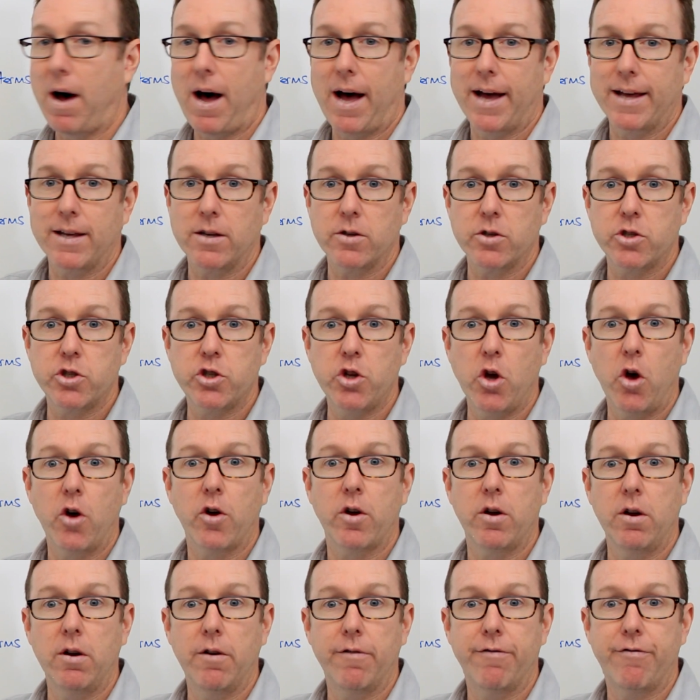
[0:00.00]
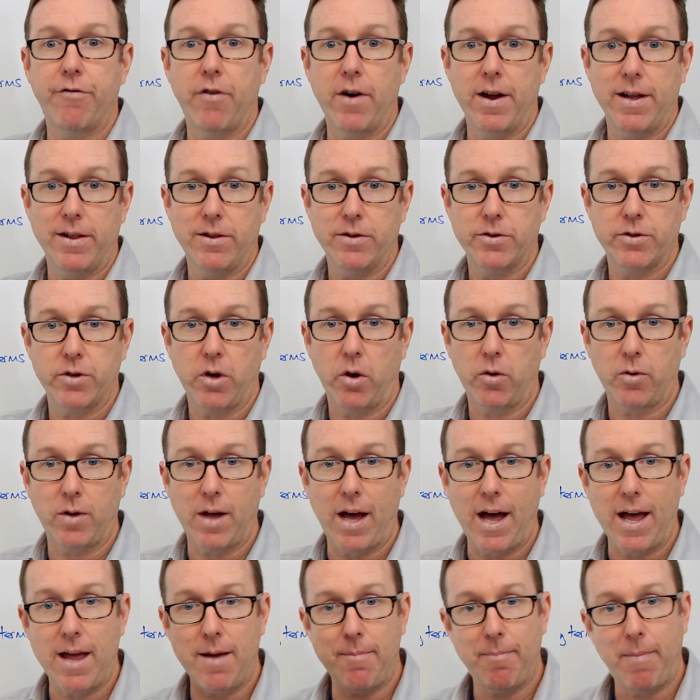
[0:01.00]
my circle of friends,
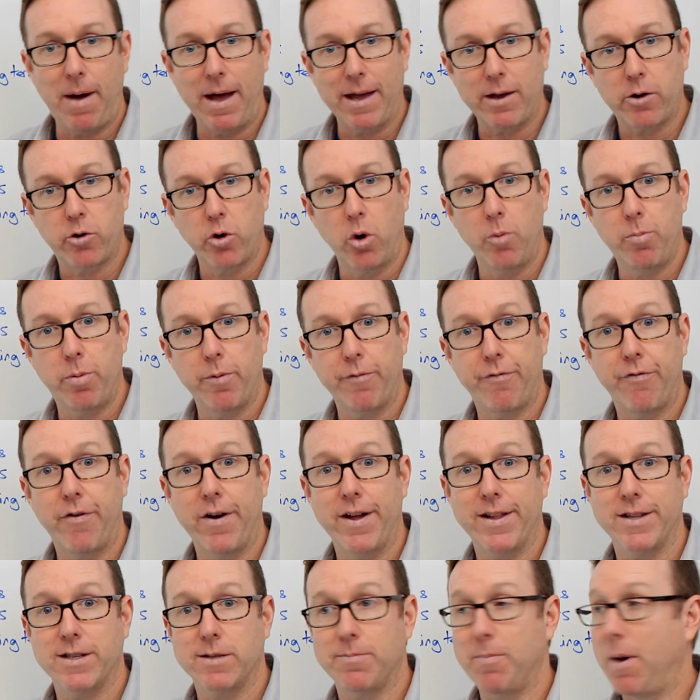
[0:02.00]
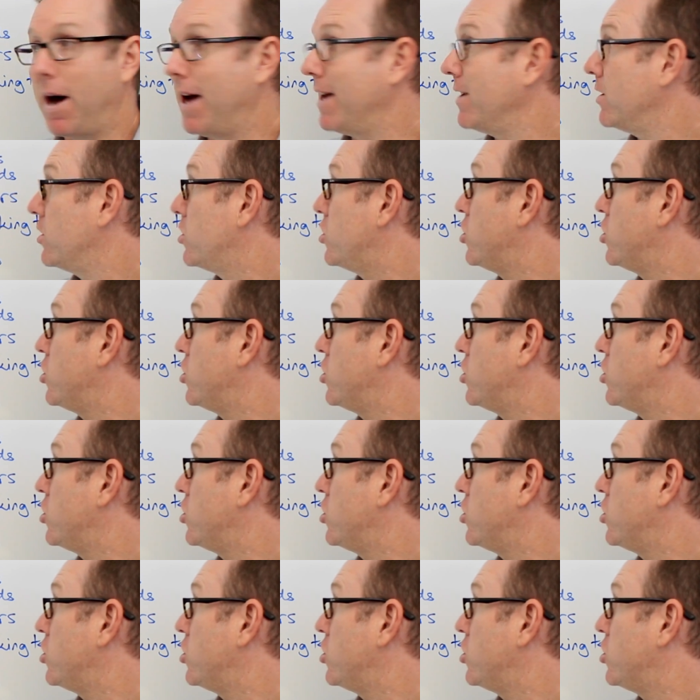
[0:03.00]
okay? My group of friends, my